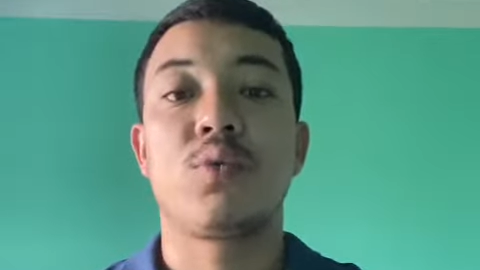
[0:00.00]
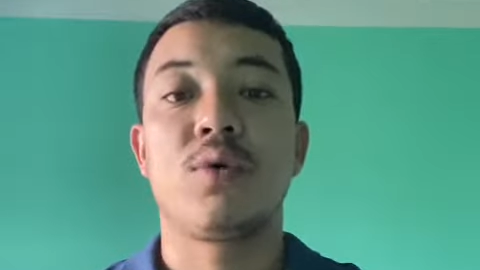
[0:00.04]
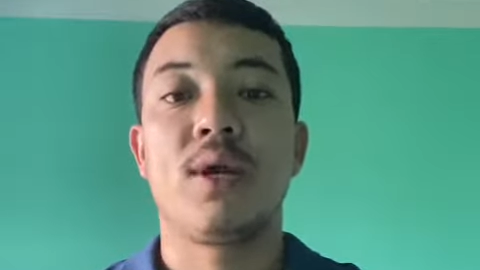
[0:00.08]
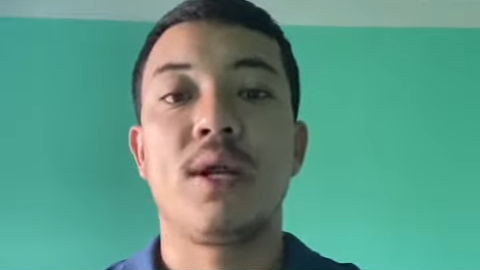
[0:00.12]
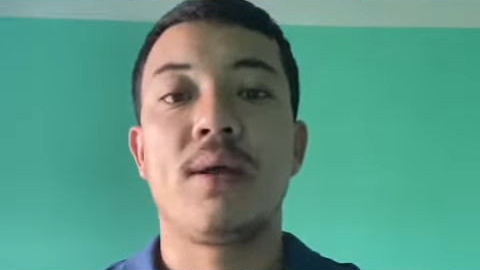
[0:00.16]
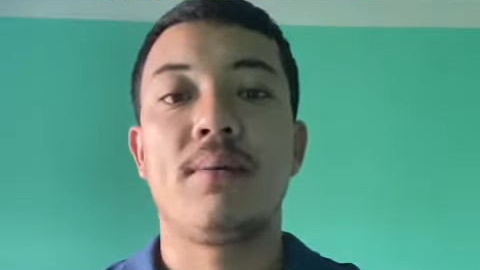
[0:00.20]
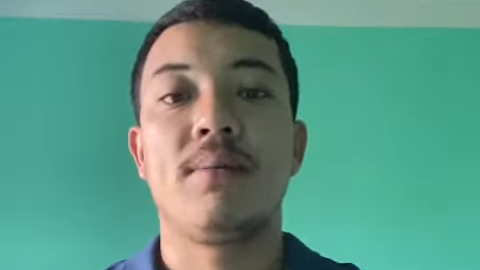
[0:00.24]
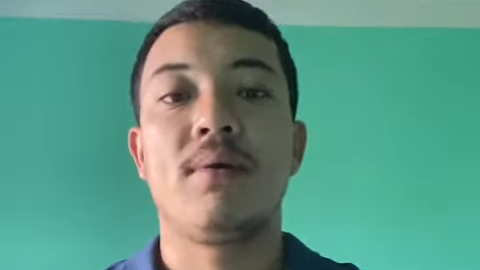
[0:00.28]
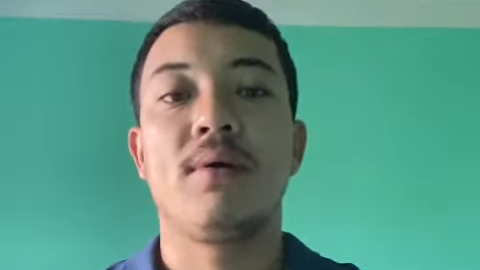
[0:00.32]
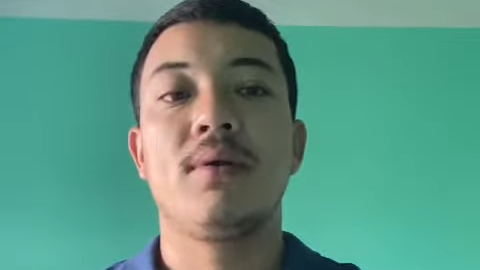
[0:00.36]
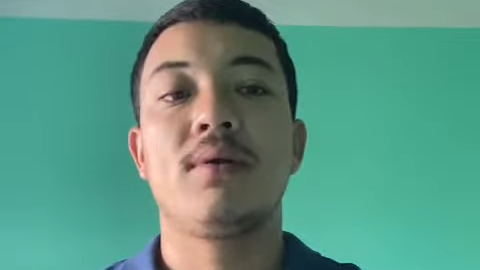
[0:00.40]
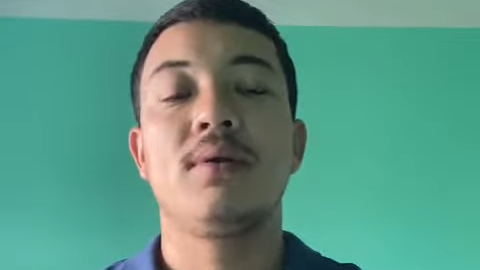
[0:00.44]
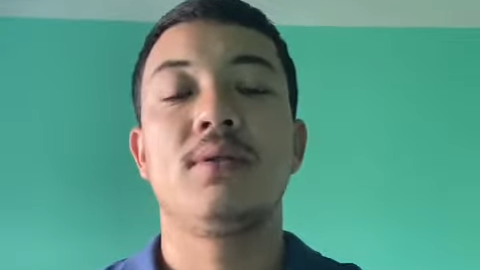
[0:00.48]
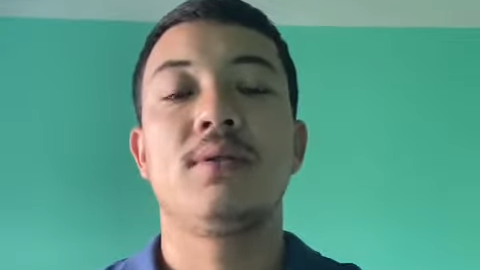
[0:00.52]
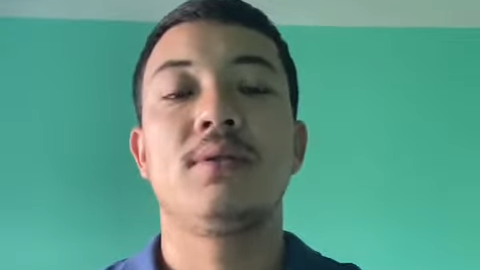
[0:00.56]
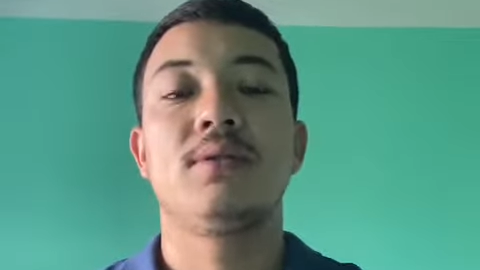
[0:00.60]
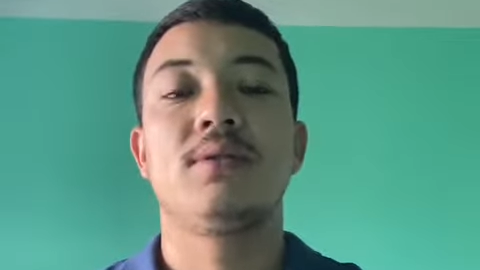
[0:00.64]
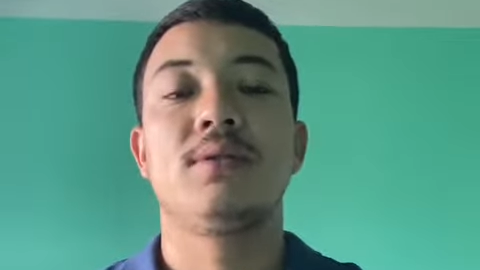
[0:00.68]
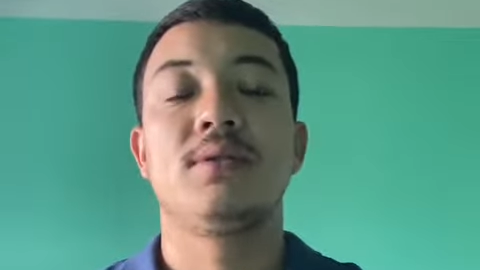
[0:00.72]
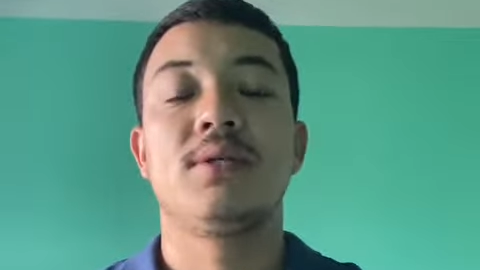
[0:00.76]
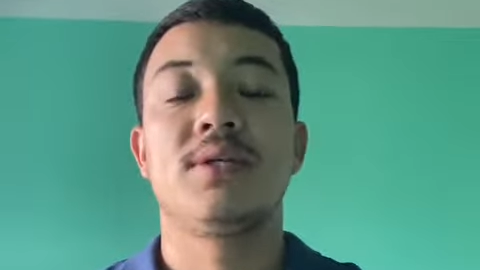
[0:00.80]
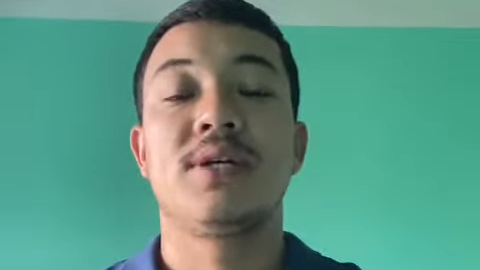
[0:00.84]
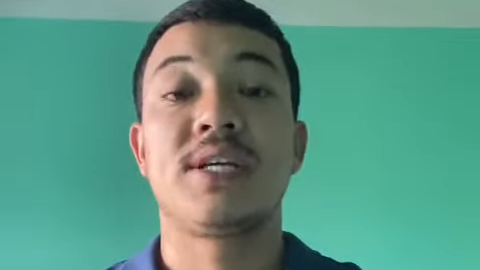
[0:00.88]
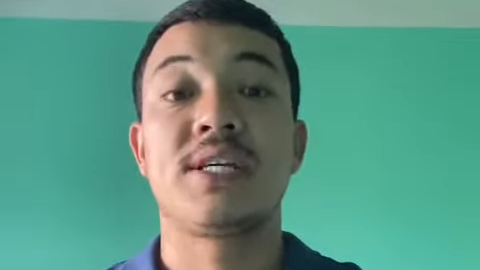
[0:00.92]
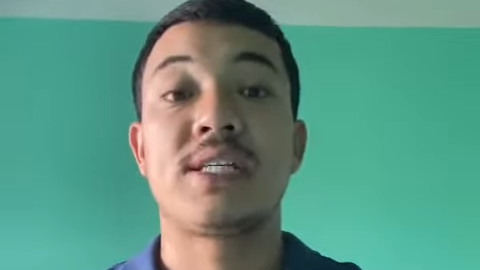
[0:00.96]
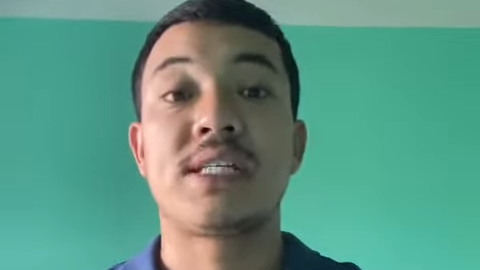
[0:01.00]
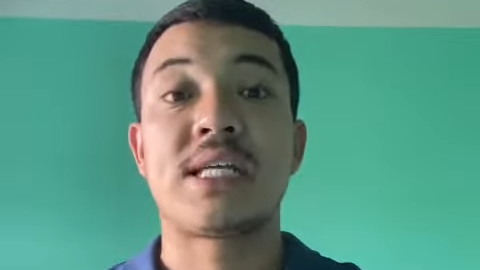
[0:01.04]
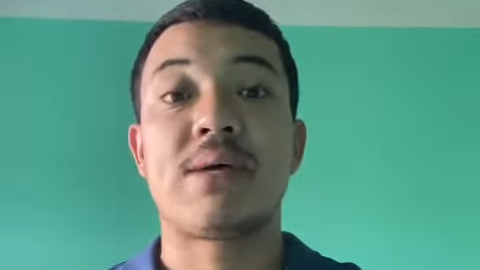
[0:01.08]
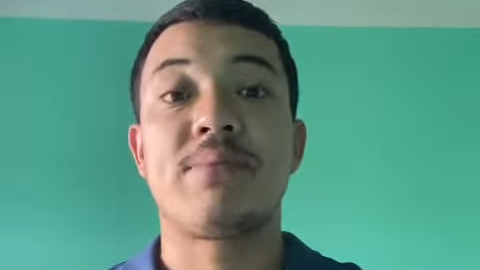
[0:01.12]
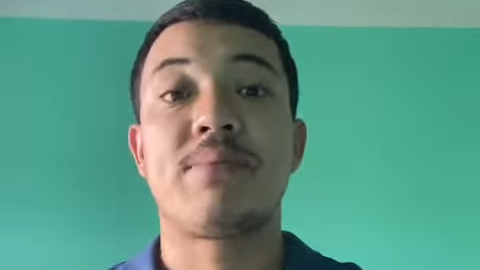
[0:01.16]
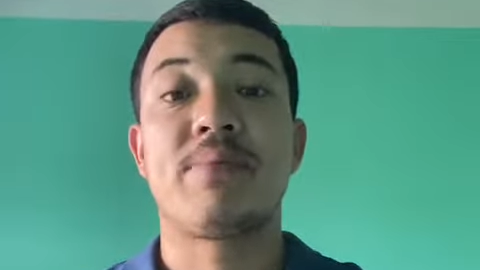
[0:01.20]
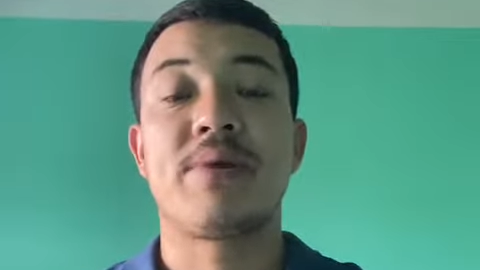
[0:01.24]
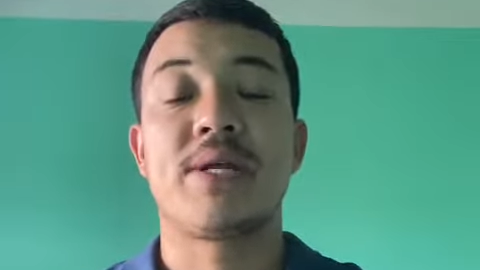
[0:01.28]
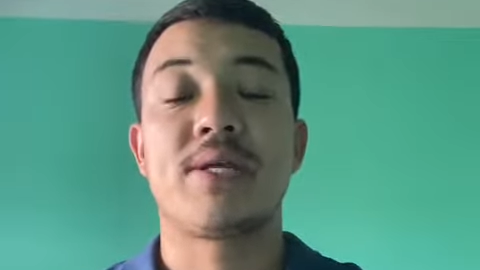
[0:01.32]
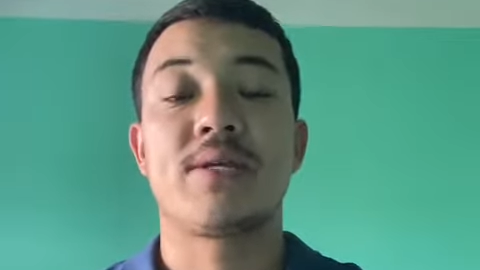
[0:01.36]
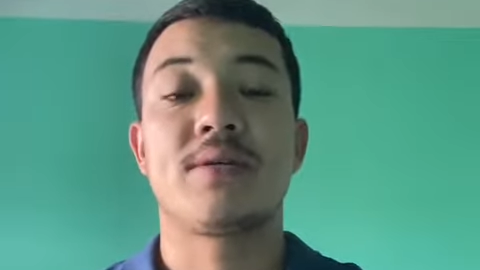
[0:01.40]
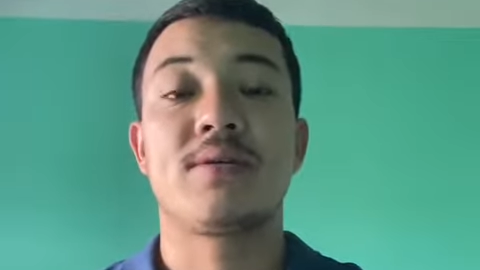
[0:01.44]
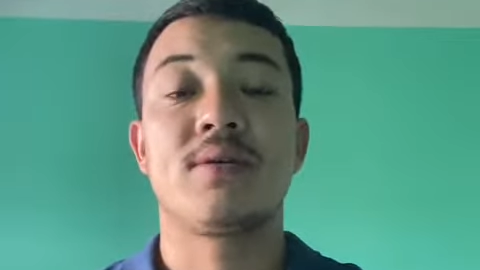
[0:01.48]
level
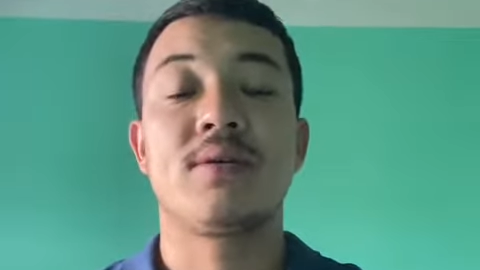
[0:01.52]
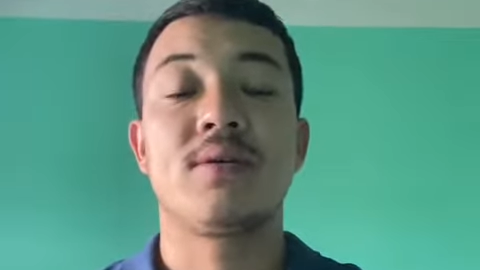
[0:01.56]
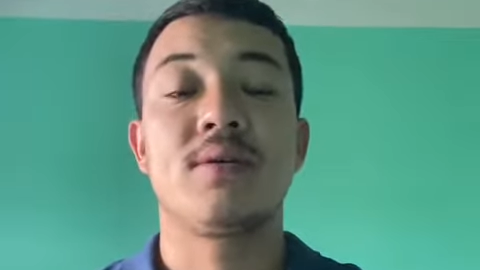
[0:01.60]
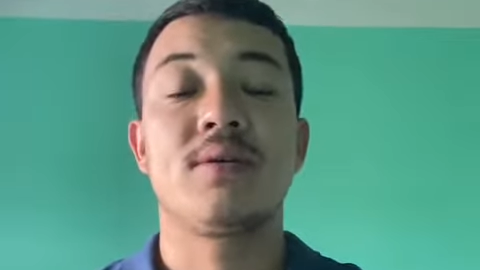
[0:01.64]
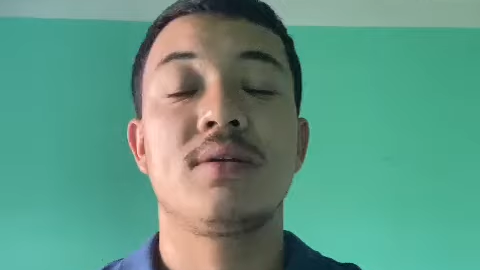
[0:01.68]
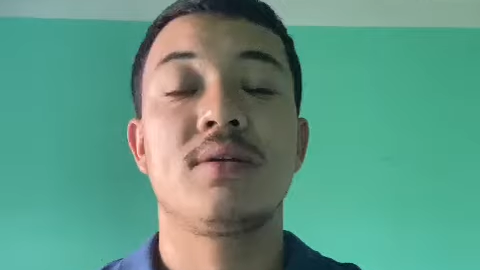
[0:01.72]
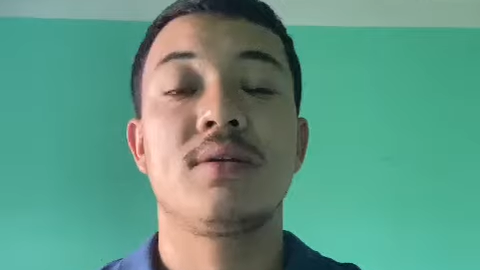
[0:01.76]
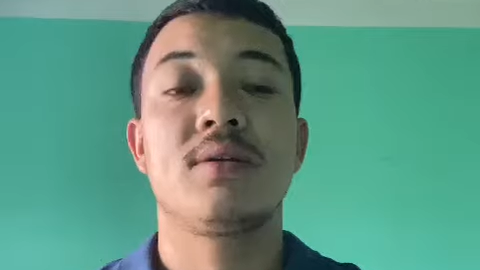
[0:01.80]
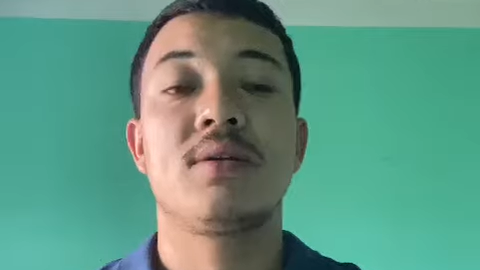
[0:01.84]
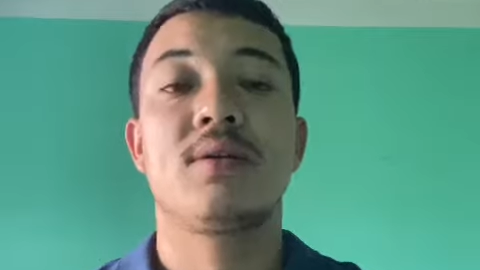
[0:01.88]
examination